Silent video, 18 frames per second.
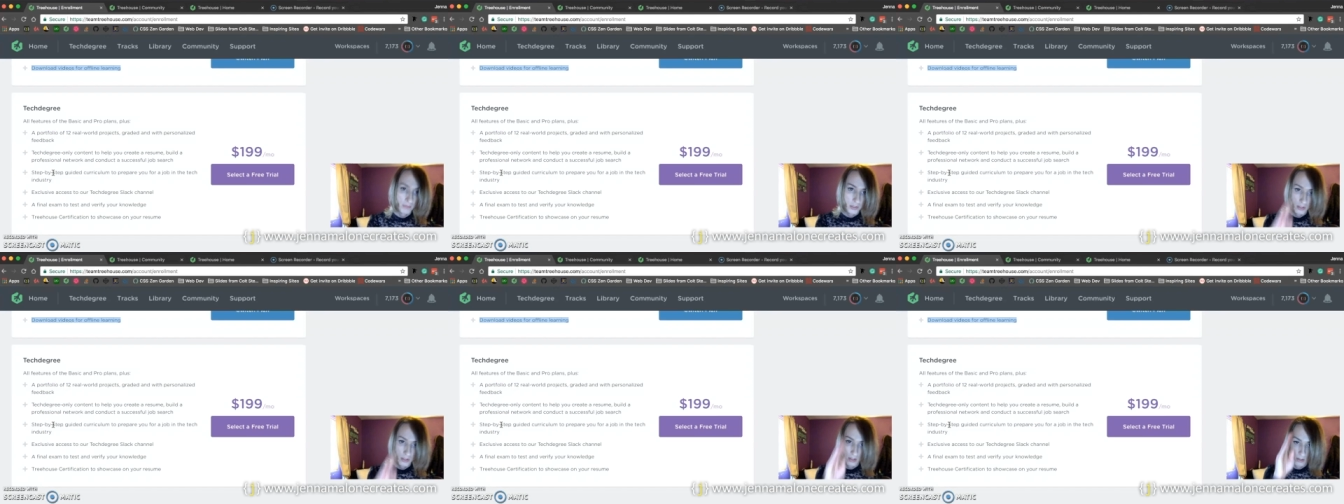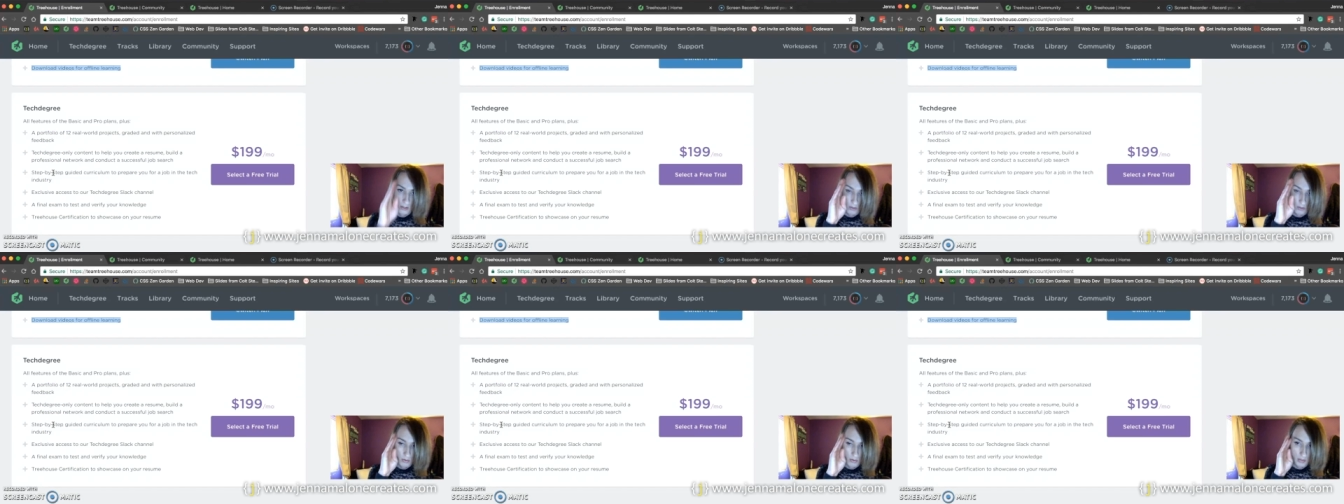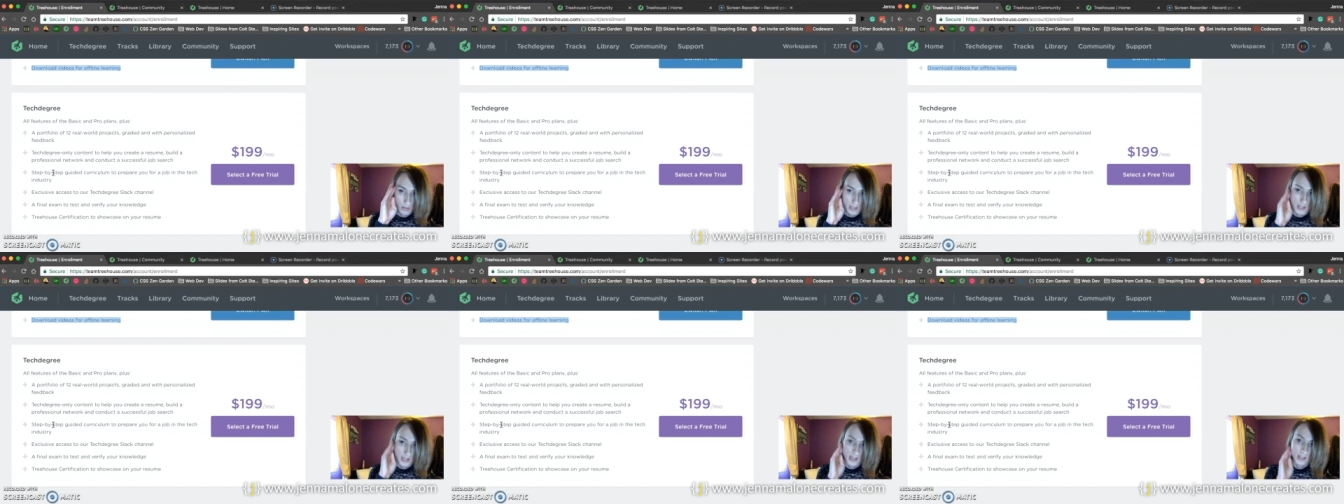so
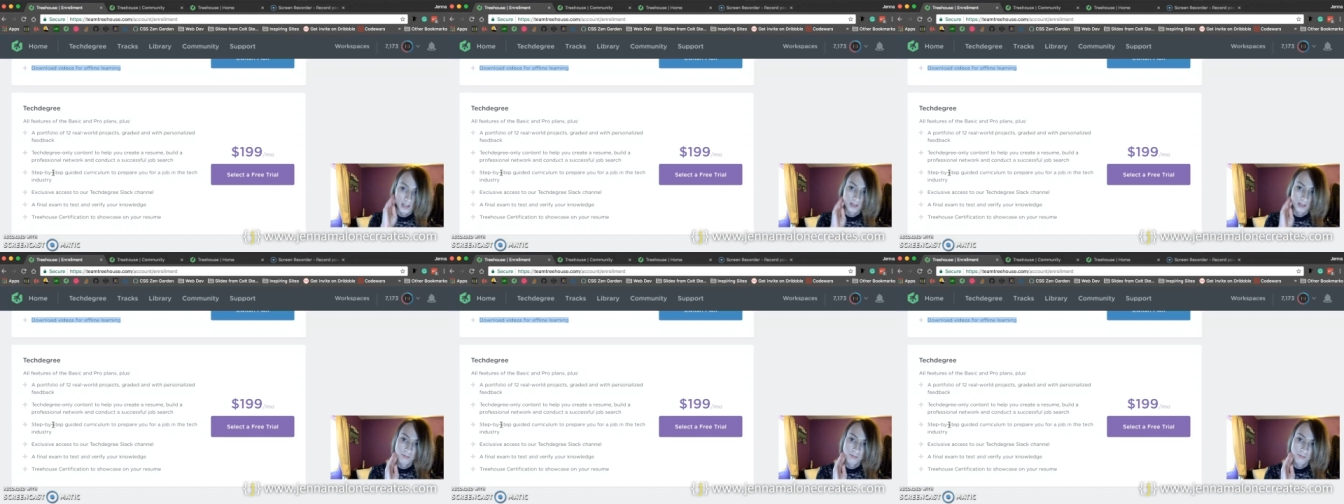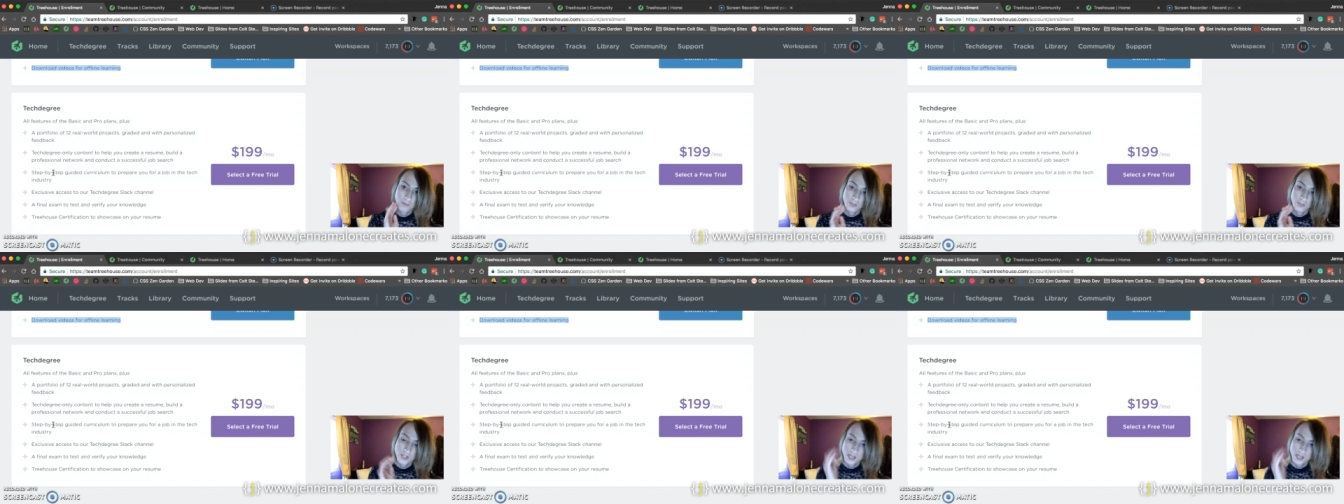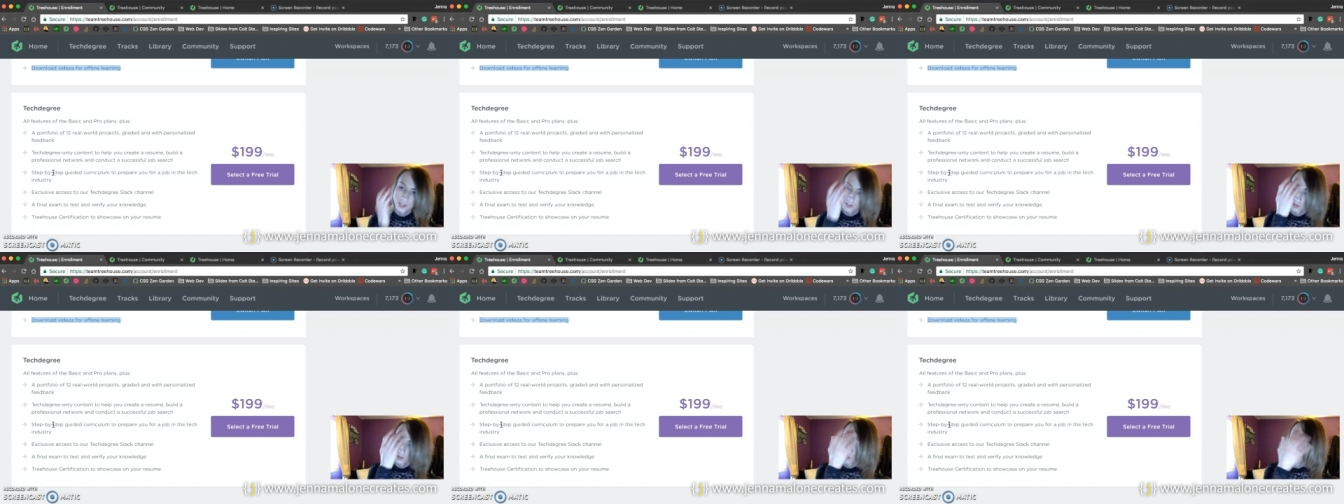it
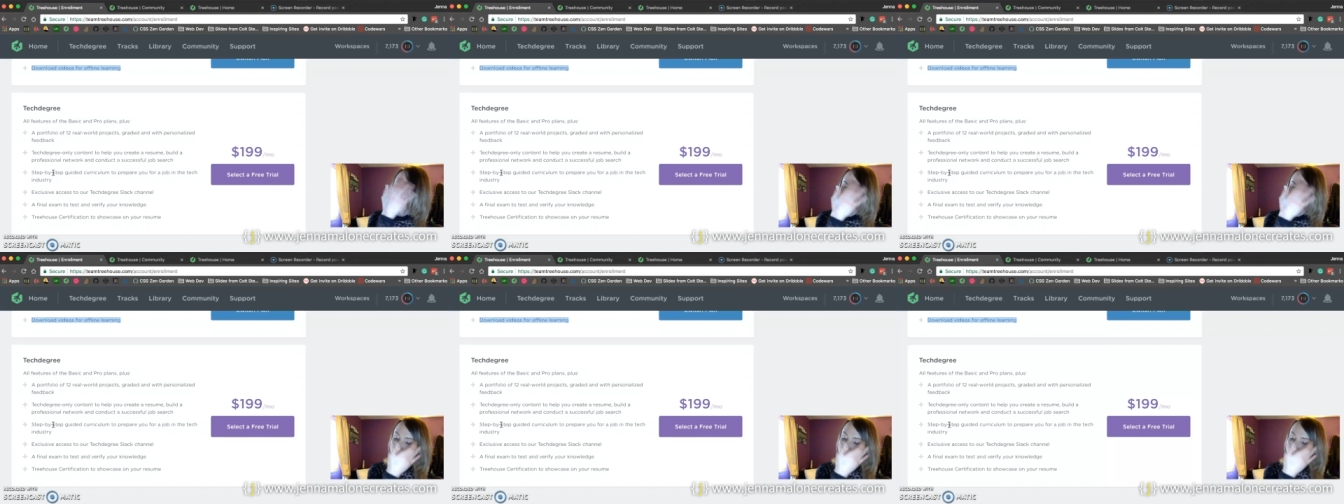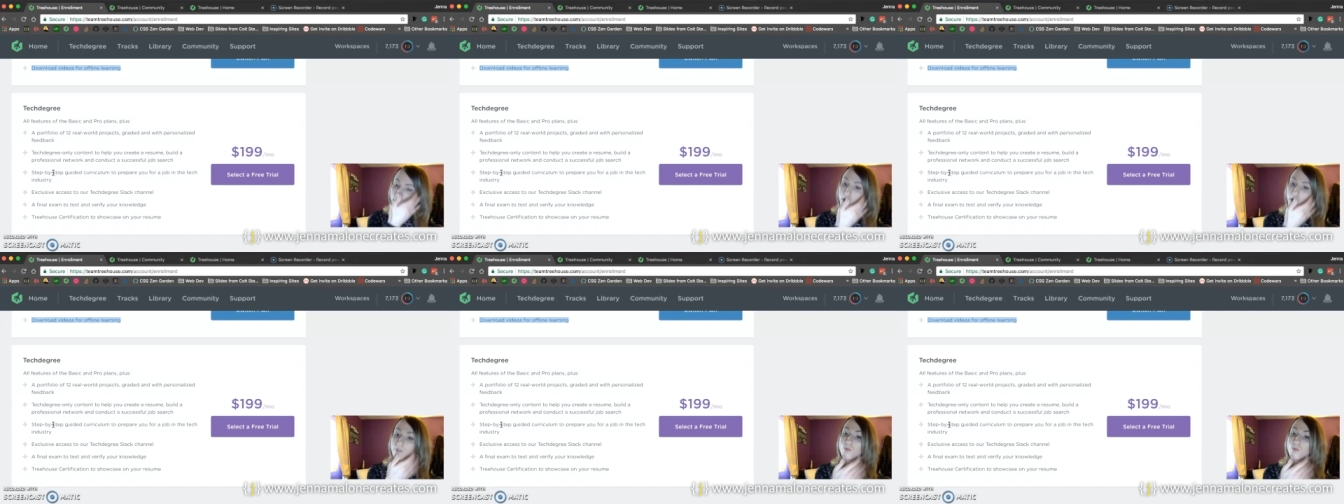takes you in order of